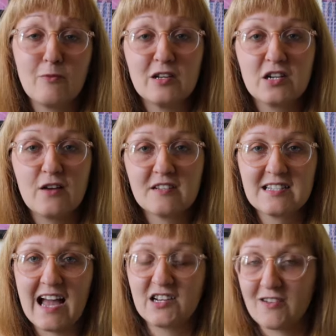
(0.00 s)
which covers
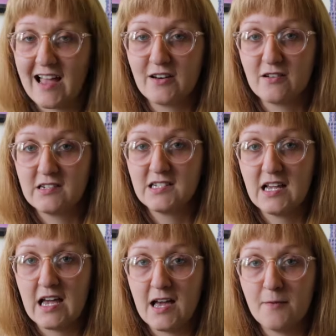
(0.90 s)
natural
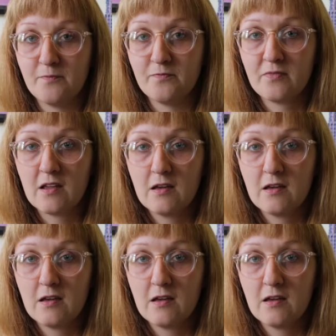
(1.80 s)
and